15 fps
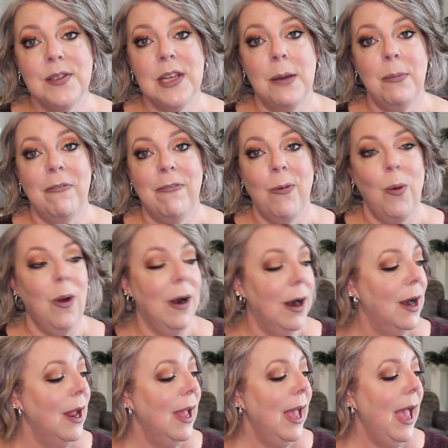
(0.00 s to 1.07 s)
I've said
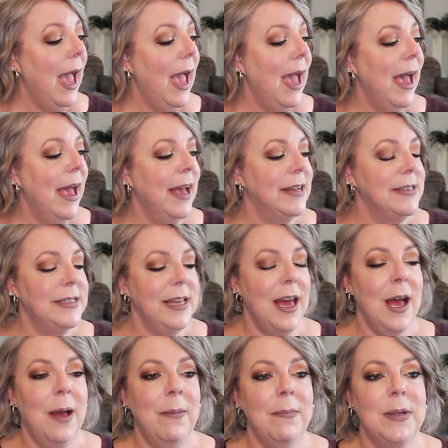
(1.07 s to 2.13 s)
before, and
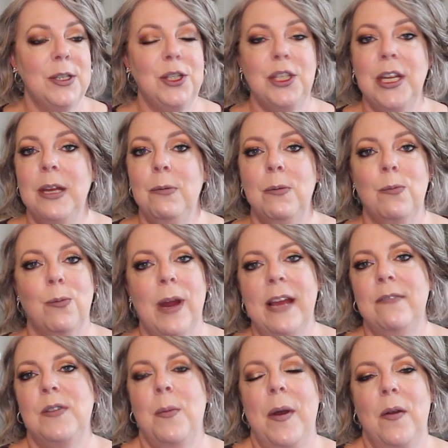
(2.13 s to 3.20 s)
um, she
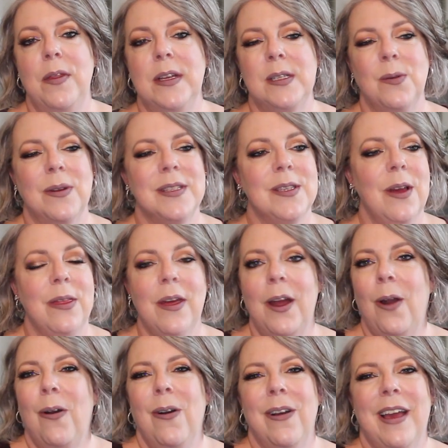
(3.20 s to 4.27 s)
raved about this one, so I
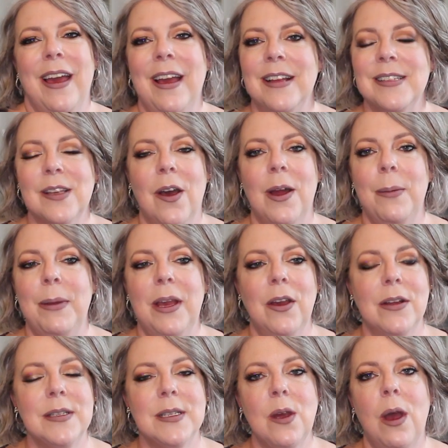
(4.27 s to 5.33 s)
thought, oh, okay, it's gotta be
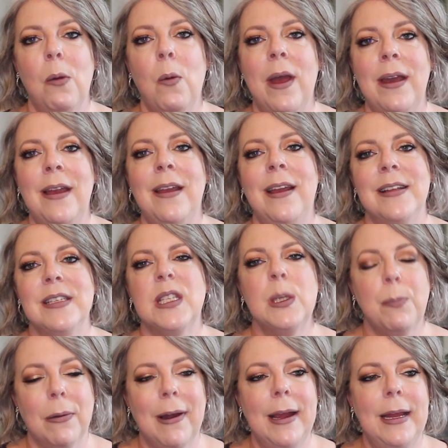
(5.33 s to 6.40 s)
good. So I went in and
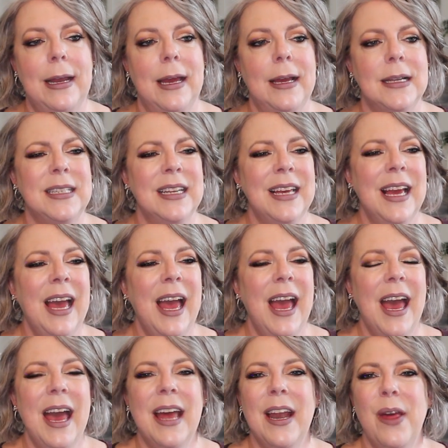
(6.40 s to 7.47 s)
sprayed it,
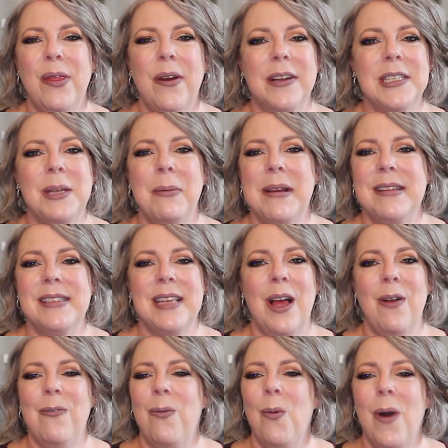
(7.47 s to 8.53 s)
and I thought to
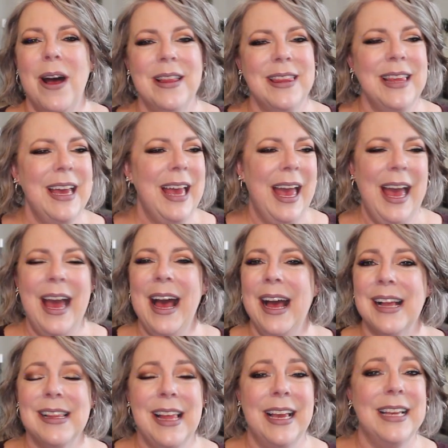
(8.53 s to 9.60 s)
myself, what the
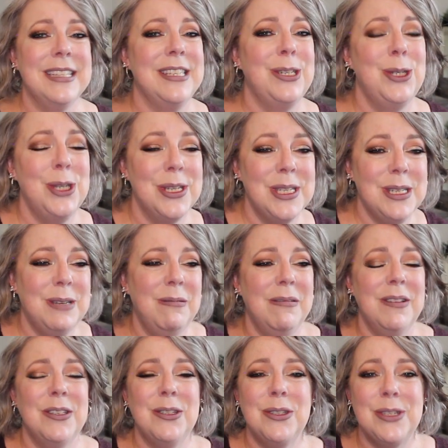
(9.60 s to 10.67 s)
heck? Like, it's just
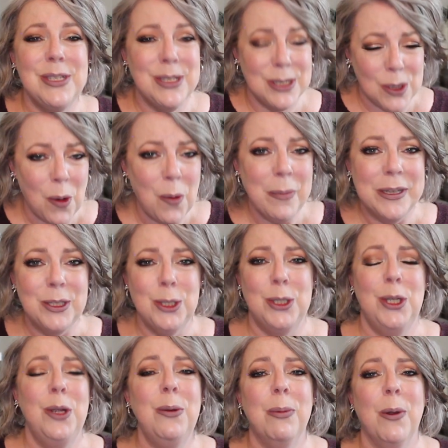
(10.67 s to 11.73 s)
so much
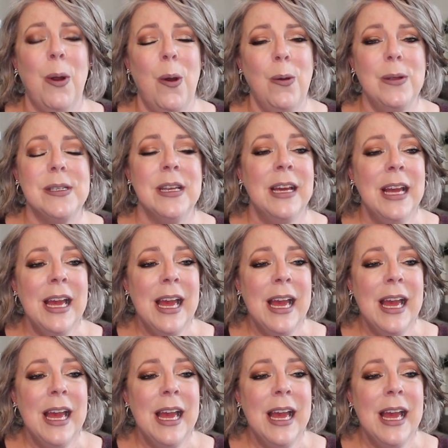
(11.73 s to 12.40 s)
tuberose.